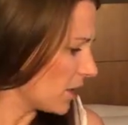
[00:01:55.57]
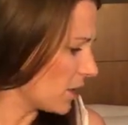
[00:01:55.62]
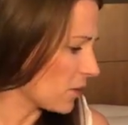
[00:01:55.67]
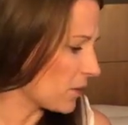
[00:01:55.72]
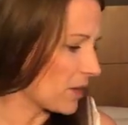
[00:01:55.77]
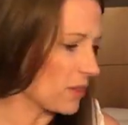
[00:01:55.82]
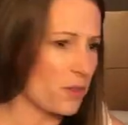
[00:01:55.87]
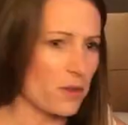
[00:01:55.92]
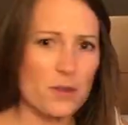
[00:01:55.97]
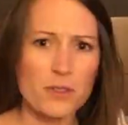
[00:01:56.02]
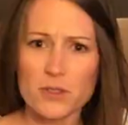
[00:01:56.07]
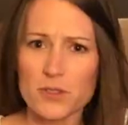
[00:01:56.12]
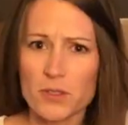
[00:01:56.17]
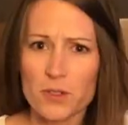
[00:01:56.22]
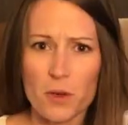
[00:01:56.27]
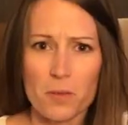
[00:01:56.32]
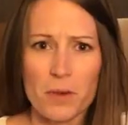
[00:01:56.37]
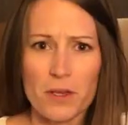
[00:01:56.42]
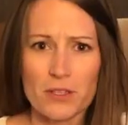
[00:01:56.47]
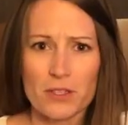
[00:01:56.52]
Okay, there is
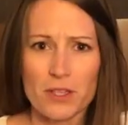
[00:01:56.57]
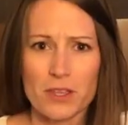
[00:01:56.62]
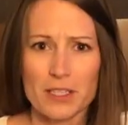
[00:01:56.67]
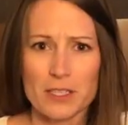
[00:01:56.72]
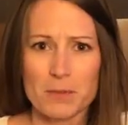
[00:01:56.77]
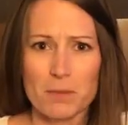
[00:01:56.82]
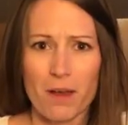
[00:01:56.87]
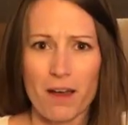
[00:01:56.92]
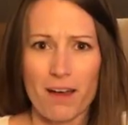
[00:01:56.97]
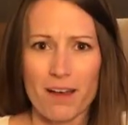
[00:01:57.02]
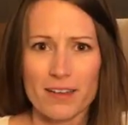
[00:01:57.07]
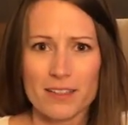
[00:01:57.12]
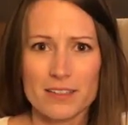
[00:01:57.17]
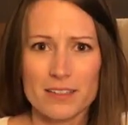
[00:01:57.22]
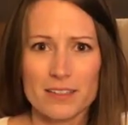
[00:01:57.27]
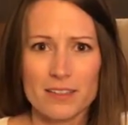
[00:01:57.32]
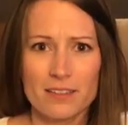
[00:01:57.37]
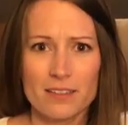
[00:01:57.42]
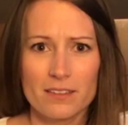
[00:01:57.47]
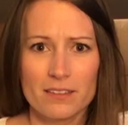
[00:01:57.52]
so much in this
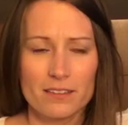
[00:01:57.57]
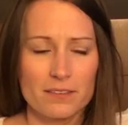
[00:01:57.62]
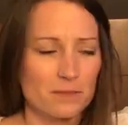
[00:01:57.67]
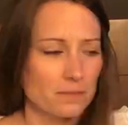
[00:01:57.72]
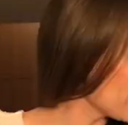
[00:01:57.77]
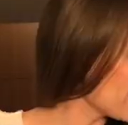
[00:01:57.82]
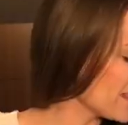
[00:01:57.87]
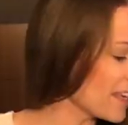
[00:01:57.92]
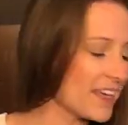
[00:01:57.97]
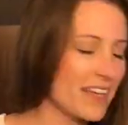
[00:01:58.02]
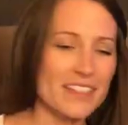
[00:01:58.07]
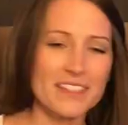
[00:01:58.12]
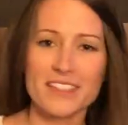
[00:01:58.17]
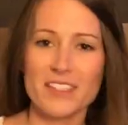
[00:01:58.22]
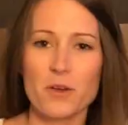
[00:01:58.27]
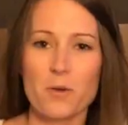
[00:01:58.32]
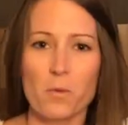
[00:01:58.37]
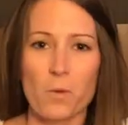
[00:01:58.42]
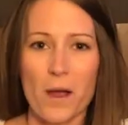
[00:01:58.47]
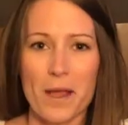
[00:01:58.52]
box. I think I
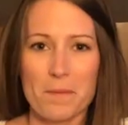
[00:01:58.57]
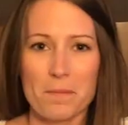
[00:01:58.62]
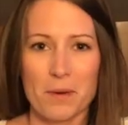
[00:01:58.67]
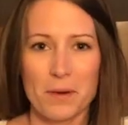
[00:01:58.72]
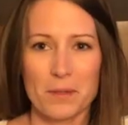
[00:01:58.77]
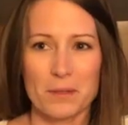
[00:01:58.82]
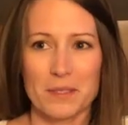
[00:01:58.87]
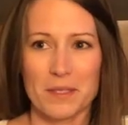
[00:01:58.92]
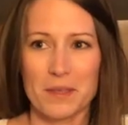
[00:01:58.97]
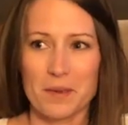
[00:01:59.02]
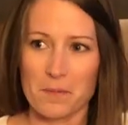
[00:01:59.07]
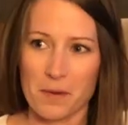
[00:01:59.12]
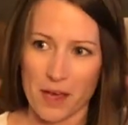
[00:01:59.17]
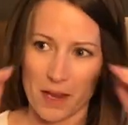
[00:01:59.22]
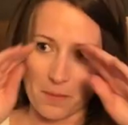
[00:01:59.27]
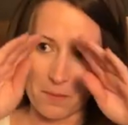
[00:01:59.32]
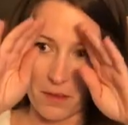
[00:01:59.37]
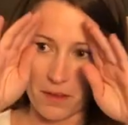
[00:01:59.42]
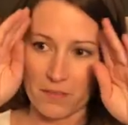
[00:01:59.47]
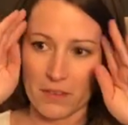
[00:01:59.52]
see a white purse at the
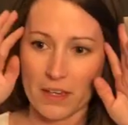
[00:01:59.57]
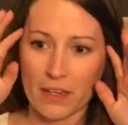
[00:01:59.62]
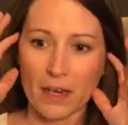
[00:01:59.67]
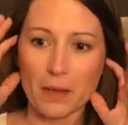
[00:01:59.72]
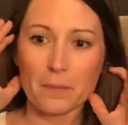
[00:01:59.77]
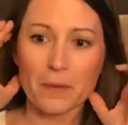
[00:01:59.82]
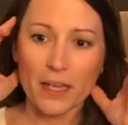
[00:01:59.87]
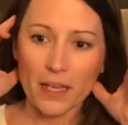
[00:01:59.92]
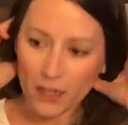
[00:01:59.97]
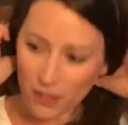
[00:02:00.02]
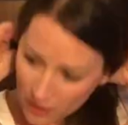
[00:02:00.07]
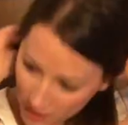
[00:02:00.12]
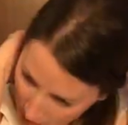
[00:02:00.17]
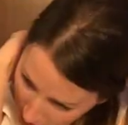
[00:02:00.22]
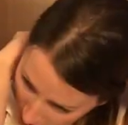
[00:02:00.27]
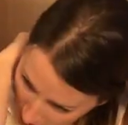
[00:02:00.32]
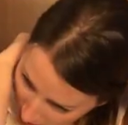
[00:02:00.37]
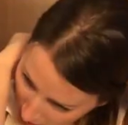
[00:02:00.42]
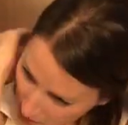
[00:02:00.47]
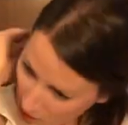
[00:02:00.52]
bottom of it, and I'm kind
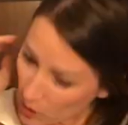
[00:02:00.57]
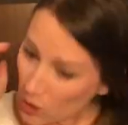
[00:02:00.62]
of